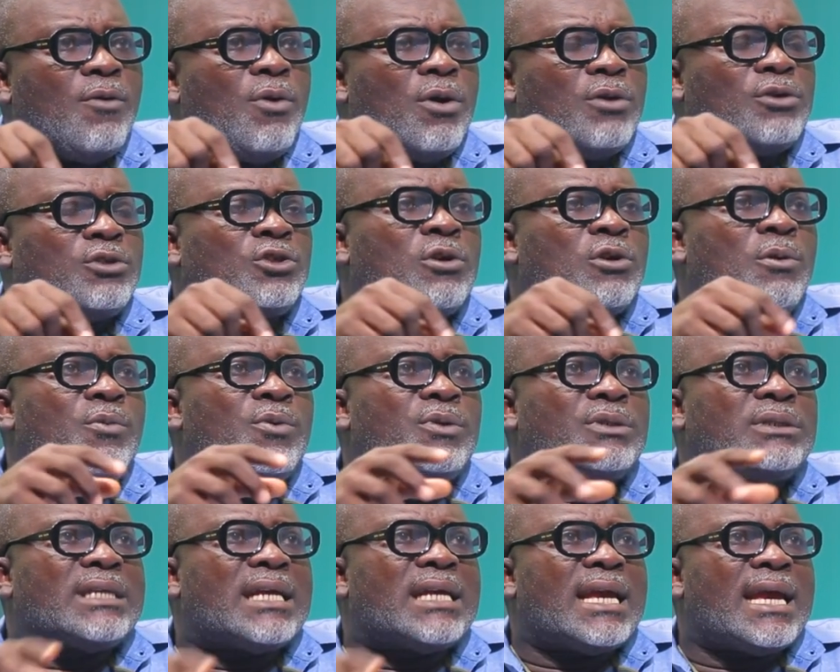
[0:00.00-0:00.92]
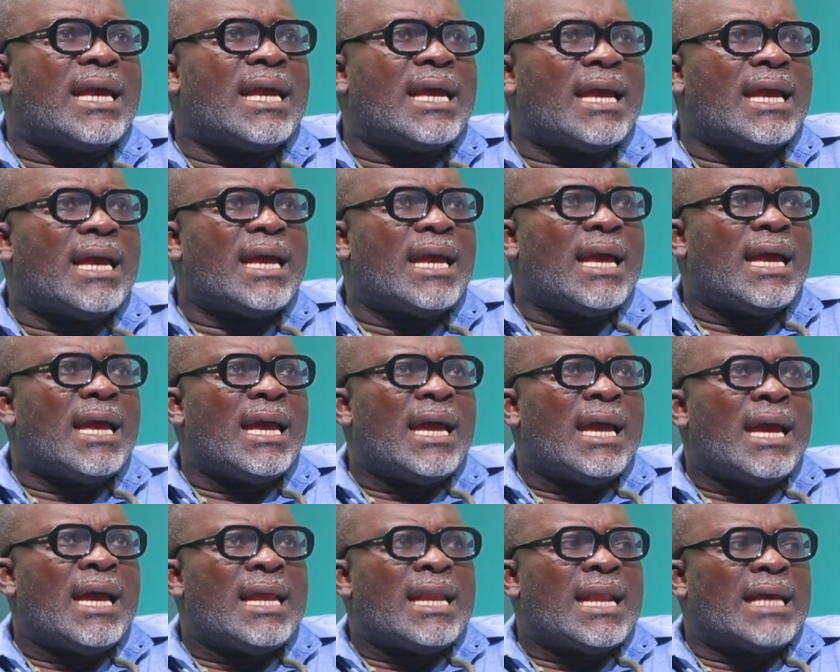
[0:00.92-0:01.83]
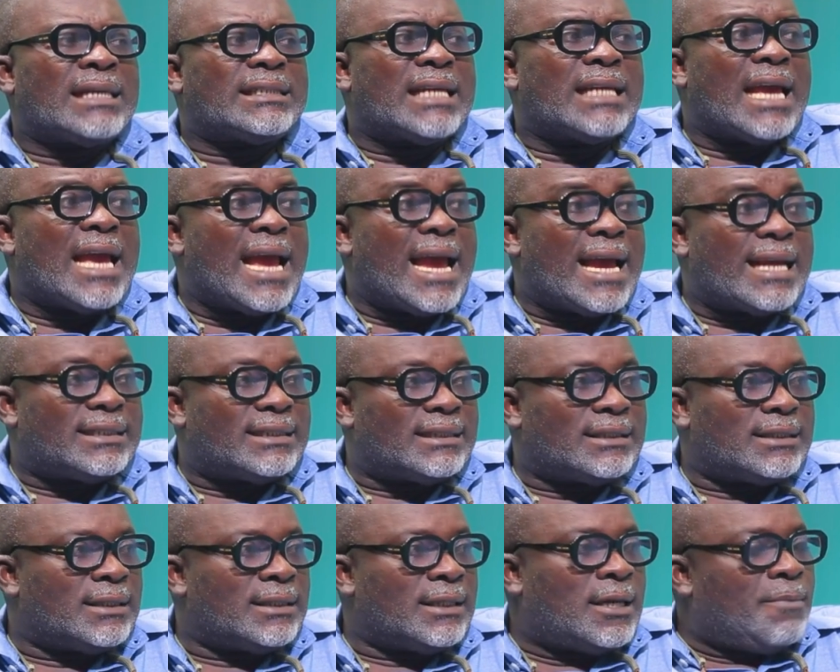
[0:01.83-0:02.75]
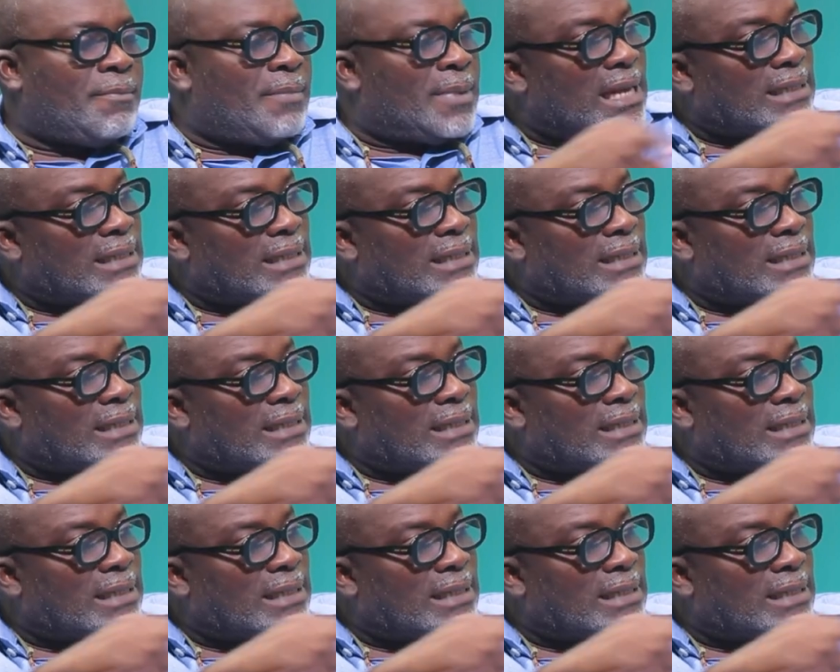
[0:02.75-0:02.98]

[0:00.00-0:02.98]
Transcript: some will say it doesn't hurt, but